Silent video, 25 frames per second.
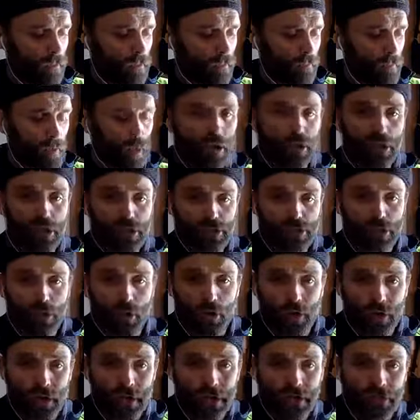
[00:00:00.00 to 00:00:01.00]

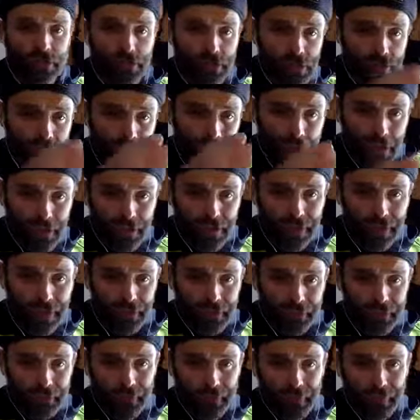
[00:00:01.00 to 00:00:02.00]
Purgatory denies
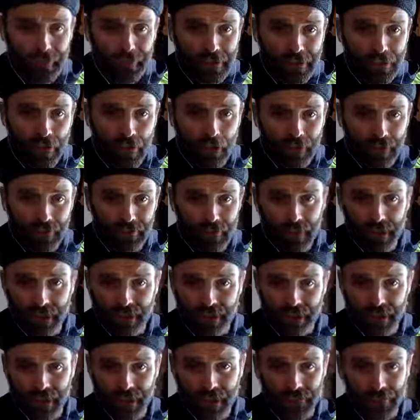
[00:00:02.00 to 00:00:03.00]
the very gospel
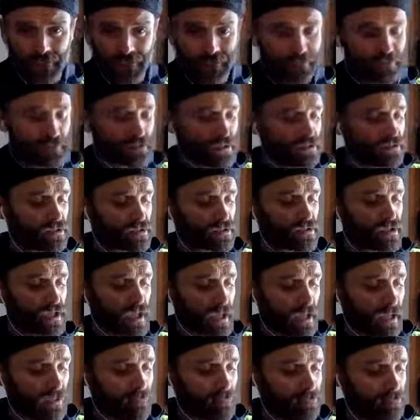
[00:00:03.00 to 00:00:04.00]
itself. Jesus
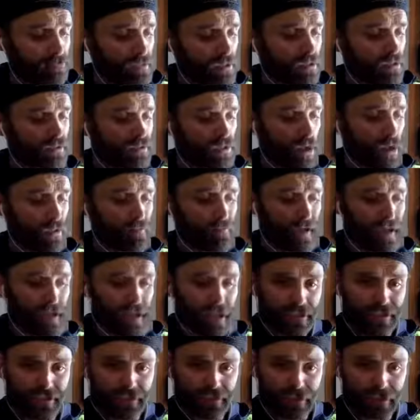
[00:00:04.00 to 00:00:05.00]
came because all men
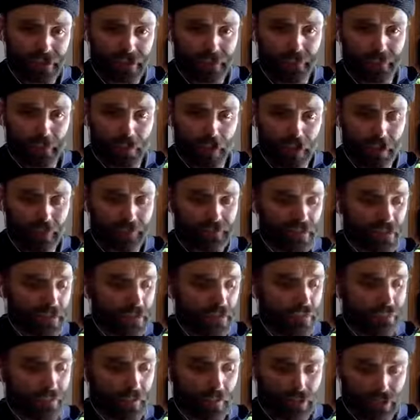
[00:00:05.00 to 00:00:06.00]
had sinned, for all have sinned
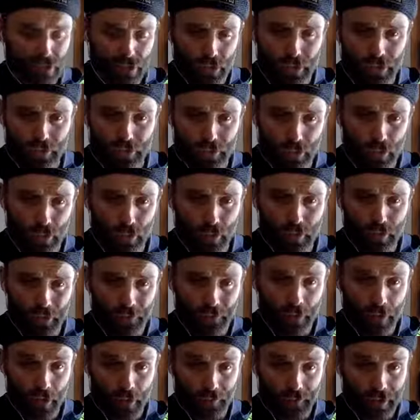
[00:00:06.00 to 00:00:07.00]
and fall short of the glory of
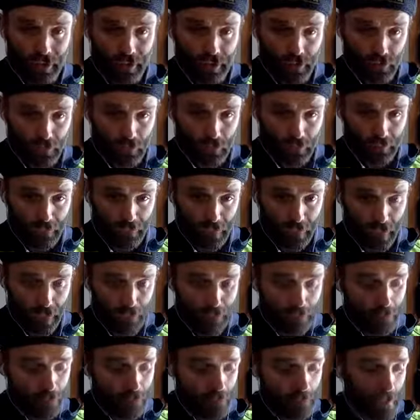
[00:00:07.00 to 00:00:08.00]
God. That's the word of God.
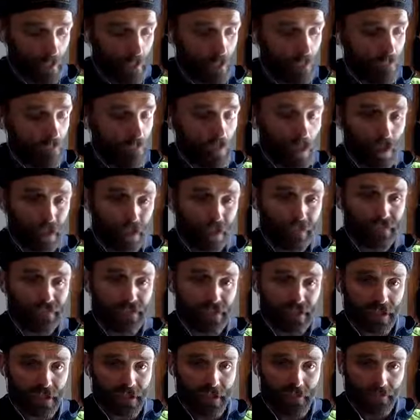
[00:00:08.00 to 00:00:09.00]
For all have
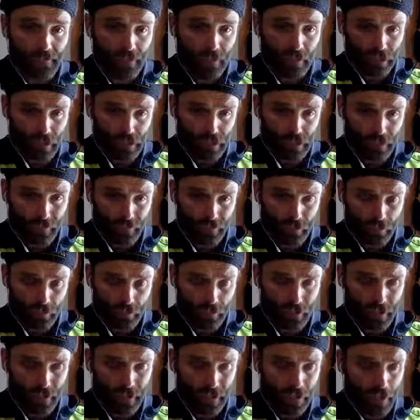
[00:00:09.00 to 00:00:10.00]
sinned and fall short of the
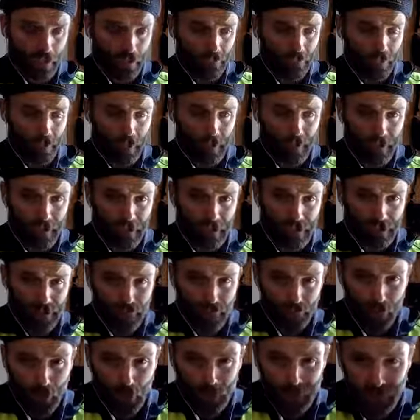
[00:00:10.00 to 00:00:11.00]
glory of God. I think it's
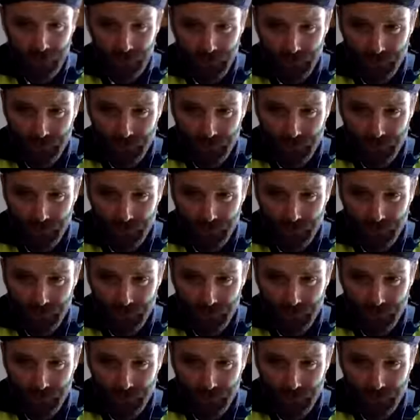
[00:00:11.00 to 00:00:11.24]
Romans